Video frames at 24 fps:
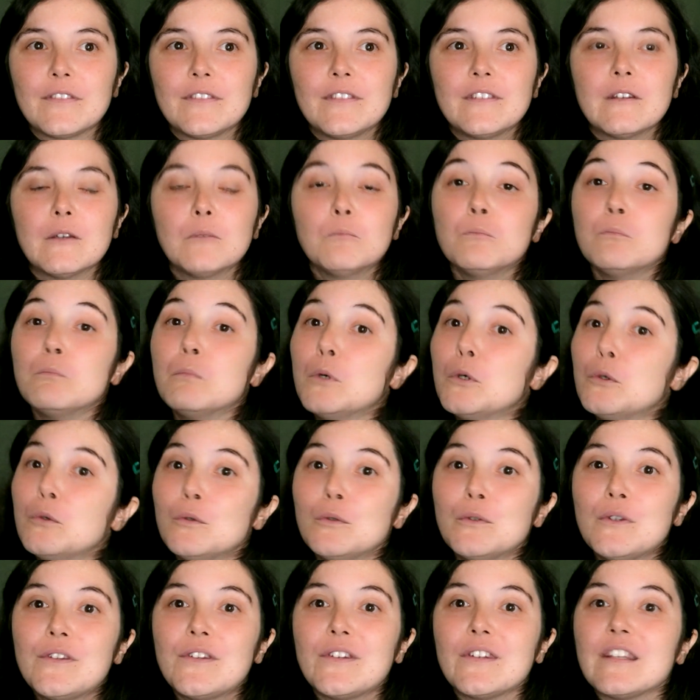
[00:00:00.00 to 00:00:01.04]
The
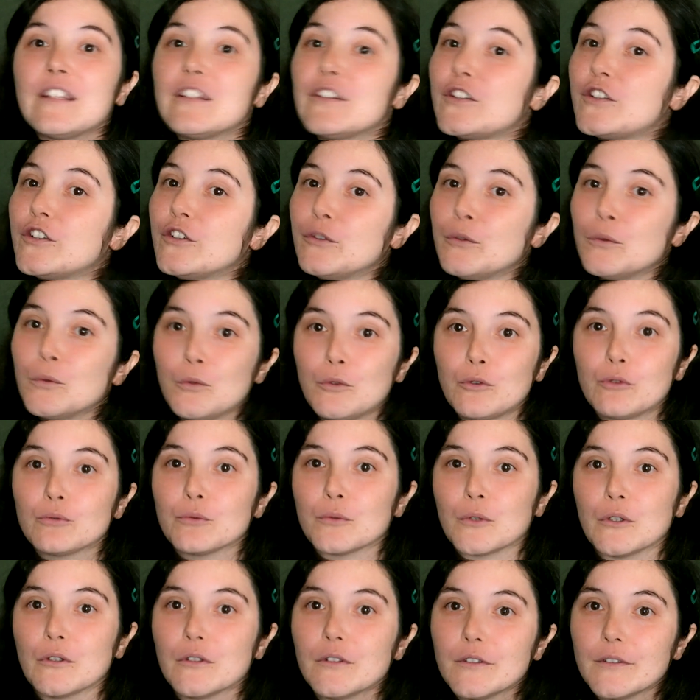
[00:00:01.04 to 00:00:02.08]
mood is
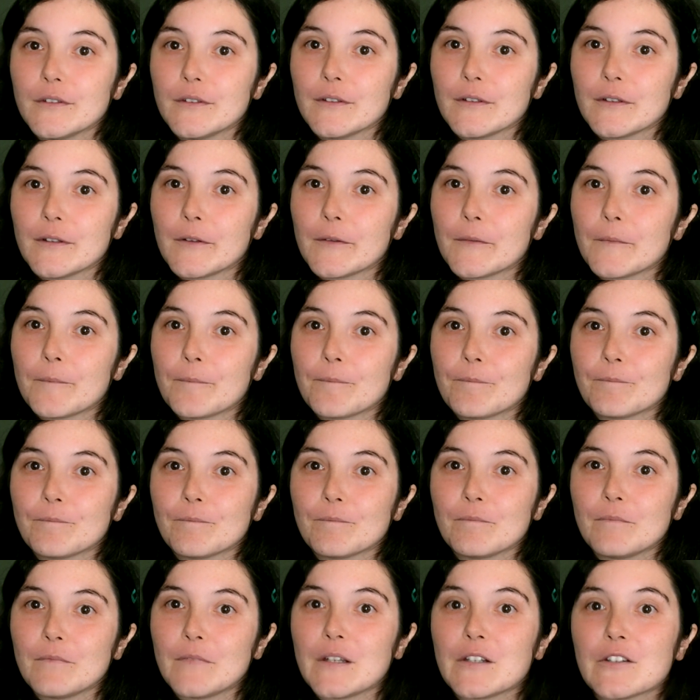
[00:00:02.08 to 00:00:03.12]
neutral.
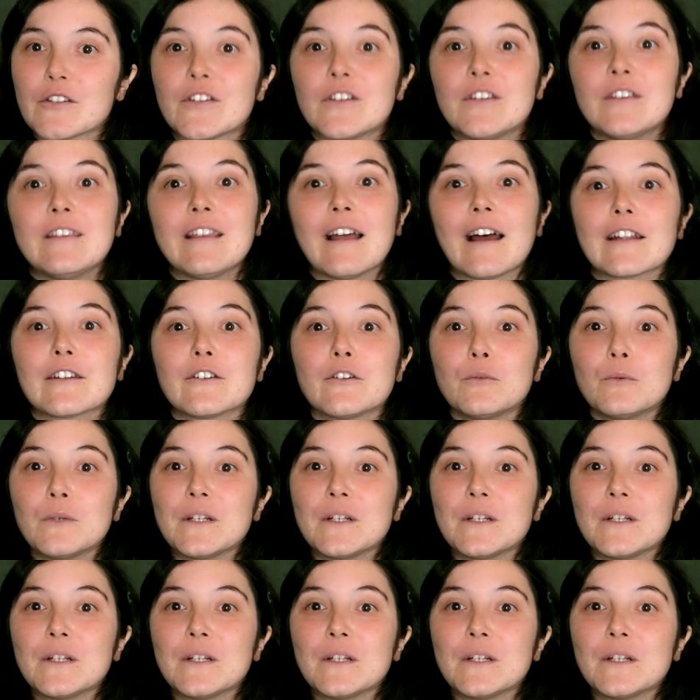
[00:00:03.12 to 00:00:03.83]
There's not